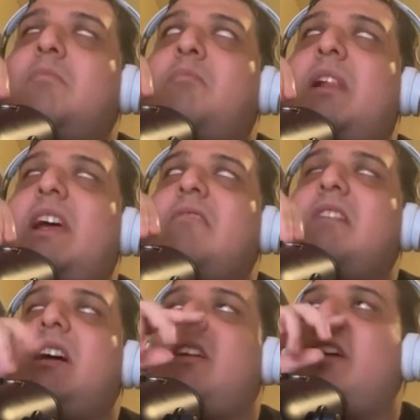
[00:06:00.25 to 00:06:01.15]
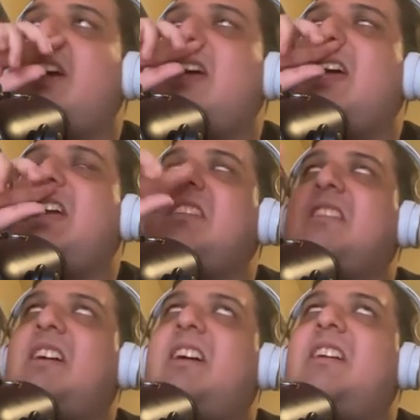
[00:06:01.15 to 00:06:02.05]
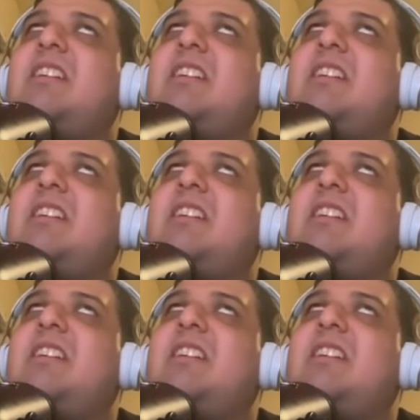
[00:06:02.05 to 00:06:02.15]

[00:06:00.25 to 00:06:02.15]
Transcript: play well, and there